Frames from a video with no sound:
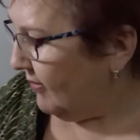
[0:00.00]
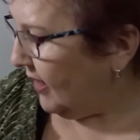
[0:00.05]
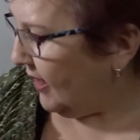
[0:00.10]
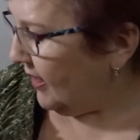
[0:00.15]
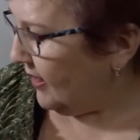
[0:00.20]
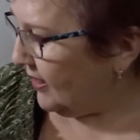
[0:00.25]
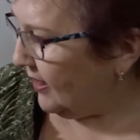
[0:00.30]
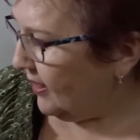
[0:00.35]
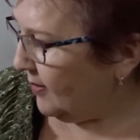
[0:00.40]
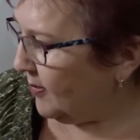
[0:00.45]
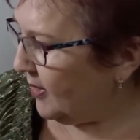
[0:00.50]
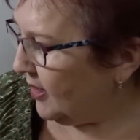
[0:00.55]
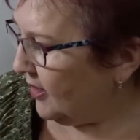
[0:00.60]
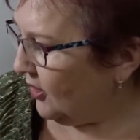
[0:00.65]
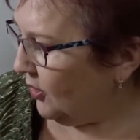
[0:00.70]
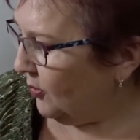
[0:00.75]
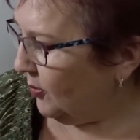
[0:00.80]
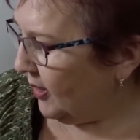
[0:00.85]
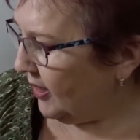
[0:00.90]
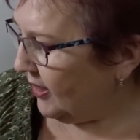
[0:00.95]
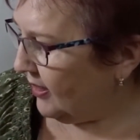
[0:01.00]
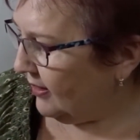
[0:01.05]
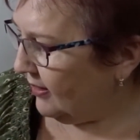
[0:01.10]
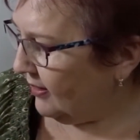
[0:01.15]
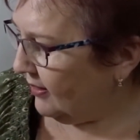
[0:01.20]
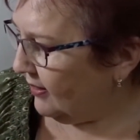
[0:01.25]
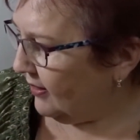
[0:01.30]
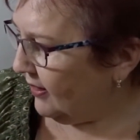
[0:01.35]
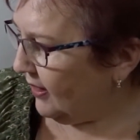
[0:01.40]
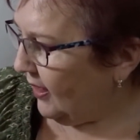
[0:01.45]
it seems stupid
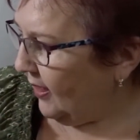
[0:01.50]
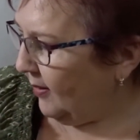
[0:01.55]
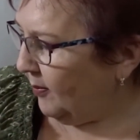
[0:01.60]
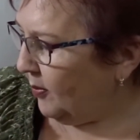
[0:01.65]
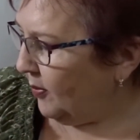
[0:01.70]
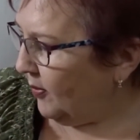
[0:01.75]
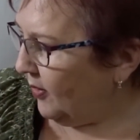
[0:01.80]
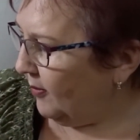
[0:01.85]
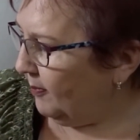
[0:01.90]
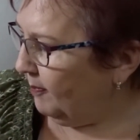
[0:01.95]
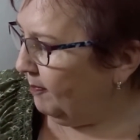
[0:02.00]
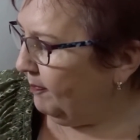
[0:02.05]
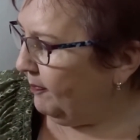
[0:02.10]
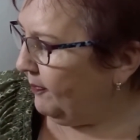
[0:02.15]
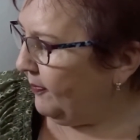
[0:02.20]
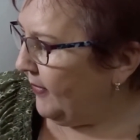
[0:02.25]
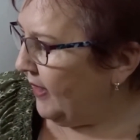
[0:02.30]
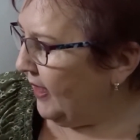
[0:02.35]
to keep them.